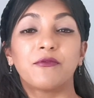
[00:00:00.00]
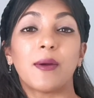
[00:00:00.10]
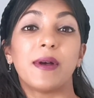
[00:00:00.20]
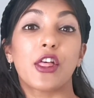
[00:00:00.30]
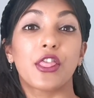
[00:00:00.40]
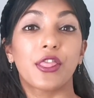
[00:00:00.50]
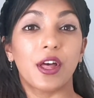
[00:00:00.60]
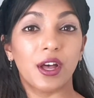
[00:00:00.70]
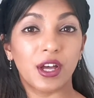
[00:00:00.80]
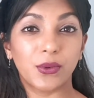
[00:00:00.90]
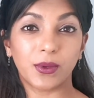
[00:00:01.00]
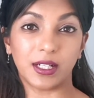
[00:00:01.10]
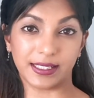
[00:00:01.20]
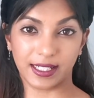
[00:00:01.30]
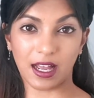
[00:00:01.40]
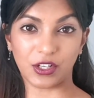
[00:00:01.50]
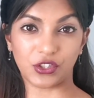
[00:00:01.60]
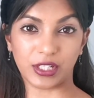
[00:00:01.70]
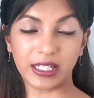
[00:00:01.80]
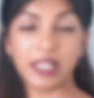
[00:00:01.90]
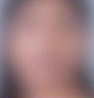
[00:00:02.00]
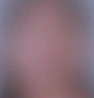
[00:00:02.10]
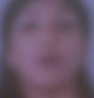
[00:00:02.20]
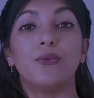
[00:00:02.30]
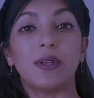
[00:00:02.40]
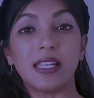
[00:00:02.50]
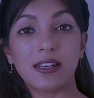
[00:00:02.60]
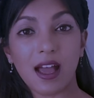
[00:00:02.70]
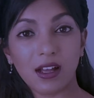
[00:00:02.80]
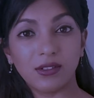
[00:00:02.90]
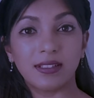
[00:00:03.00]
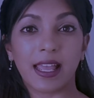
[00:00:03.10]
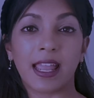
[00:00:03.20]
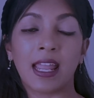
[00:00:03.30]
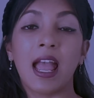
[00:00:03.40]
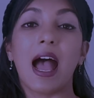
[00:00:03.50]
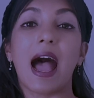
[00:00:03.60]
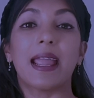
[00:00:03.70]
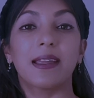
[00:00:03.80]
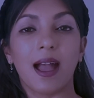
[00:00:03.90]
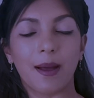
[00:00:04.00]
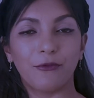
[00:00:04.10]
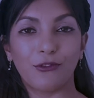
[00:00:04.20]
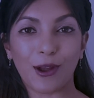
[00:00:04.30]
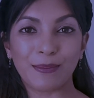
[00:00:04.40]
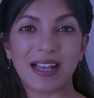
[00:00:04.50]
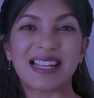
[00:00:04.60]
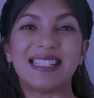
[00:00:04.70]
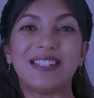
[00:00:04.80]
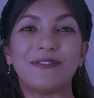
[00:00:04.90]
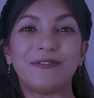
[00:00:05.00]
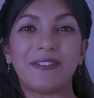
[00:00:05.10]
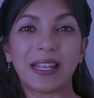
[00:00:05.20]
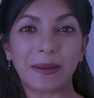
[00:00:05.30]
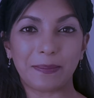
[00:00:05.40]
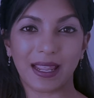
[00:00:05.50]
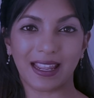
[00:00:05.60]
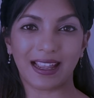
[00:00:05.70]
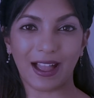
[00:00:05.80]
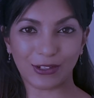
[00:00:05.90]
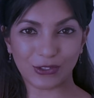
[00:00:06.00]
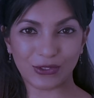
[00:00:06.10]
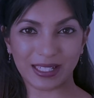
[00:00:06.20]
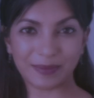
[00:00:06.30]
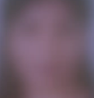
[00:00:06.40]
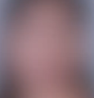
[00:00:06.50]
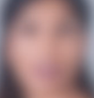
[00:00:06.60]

from a third world country, we now say I come from a developing country.